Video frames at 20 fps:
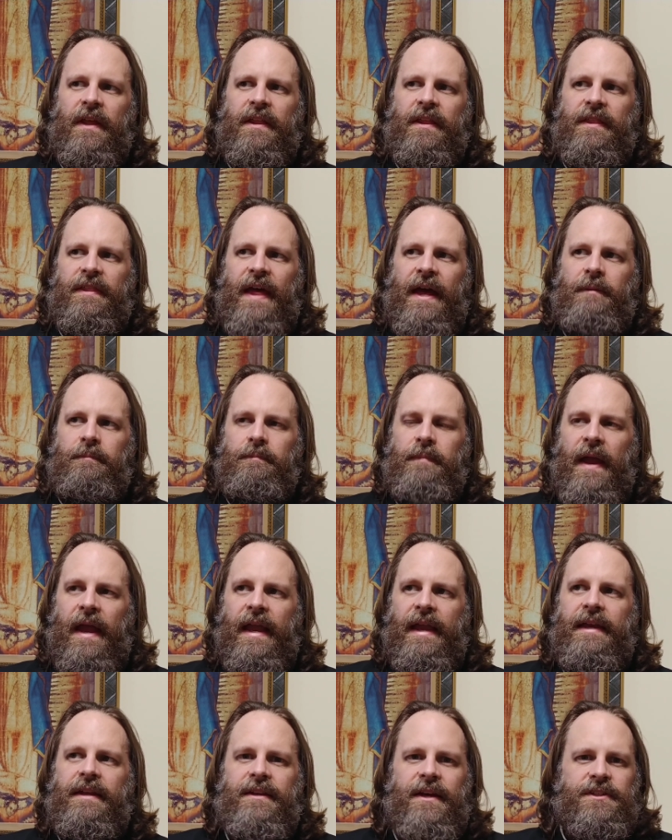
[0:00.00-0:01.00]
that
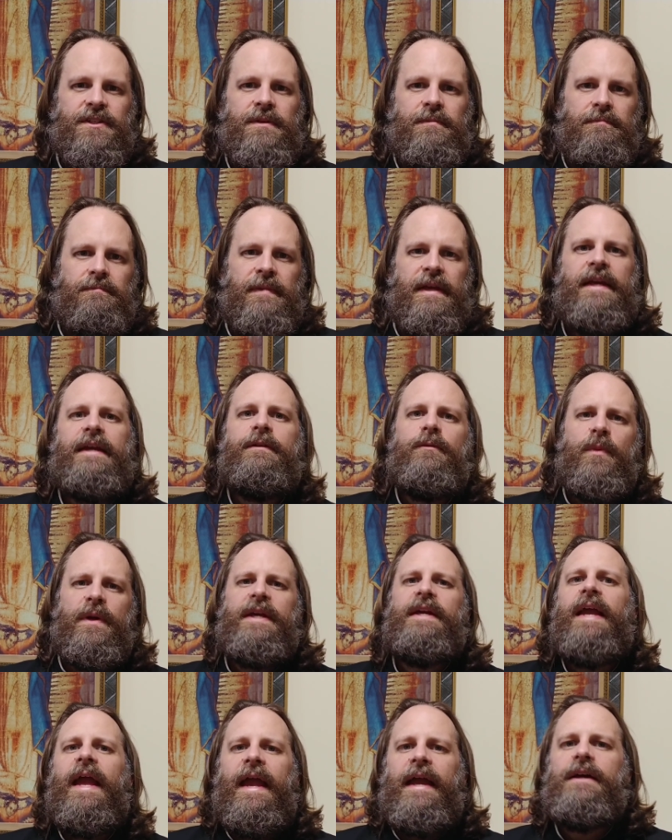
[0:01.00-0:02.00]
pain doesn't mean we
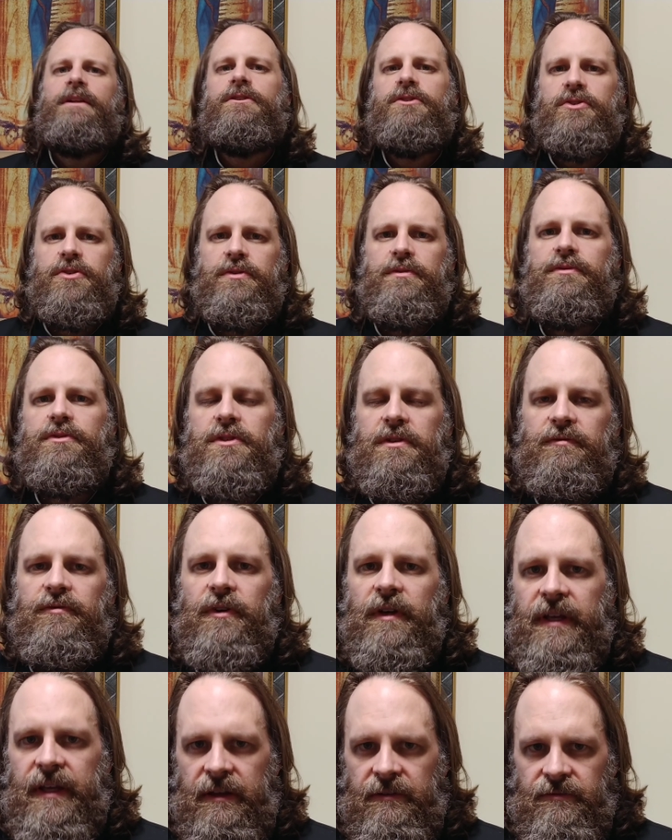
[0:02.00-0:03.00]
can't choose to
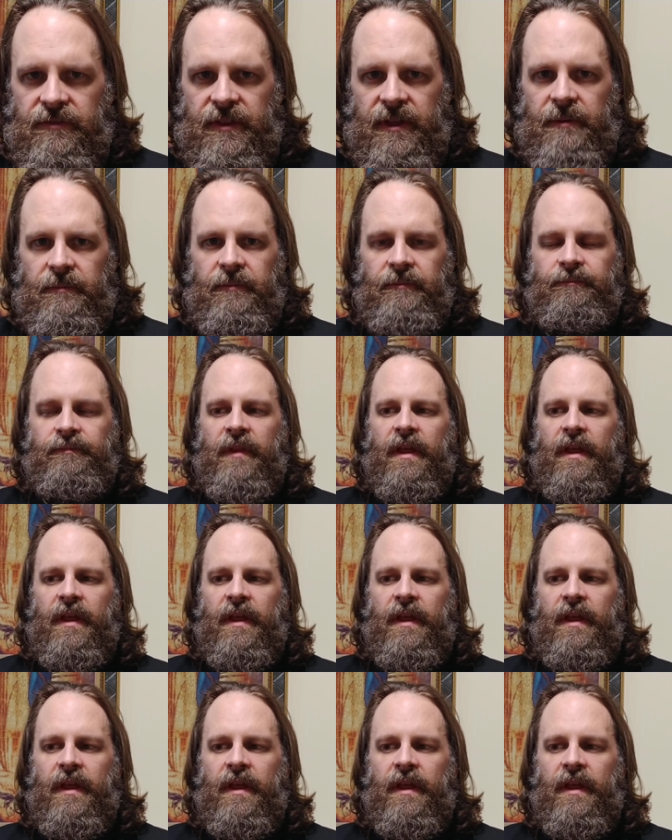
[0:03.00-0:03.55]
forgive them.